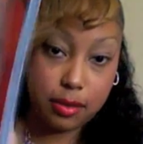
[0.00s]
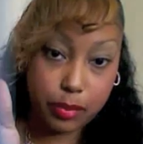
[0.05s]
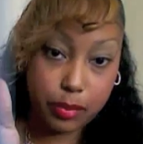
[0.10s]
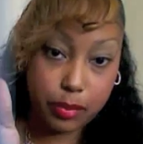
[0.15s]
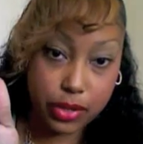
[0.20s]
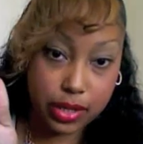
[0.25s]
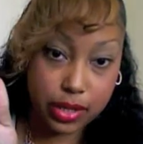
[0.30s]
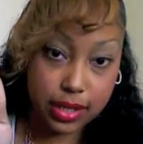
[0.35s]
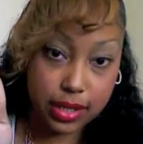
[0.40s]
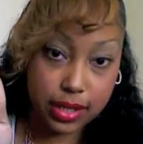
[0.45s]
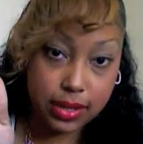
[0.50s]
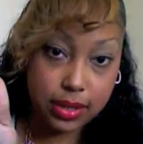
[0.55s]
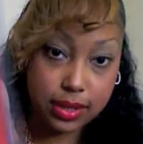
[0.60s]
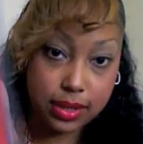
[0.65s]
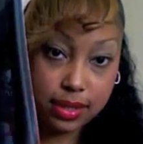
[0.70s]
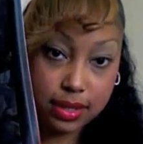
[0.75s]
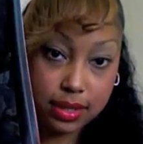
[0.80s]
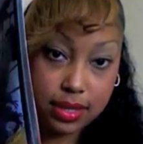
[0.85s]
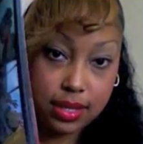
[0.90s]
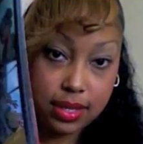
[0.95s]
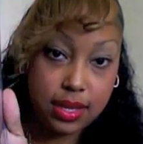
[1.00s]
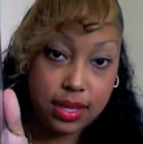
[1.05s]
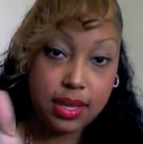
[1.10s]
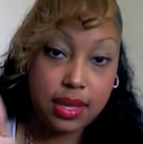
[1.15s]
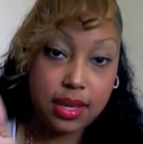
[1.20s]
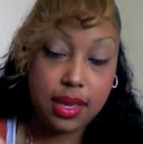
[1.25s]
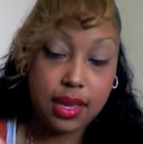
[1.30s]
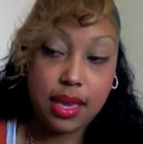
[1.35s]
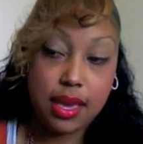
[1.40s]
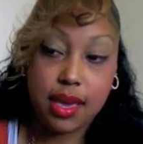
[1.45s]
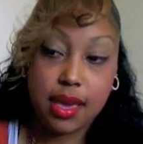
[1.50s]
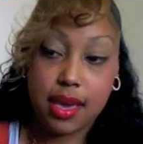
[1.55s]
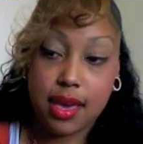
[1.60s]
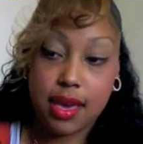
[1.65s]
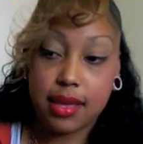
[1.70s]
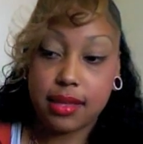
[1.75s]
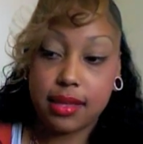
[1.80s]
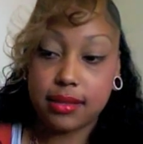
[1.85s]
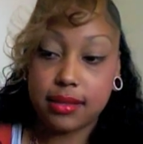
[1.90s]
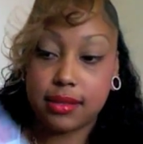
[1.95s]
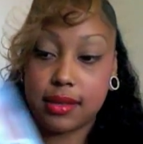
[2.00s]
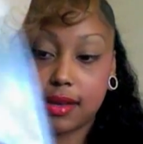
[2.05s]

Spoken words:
book. And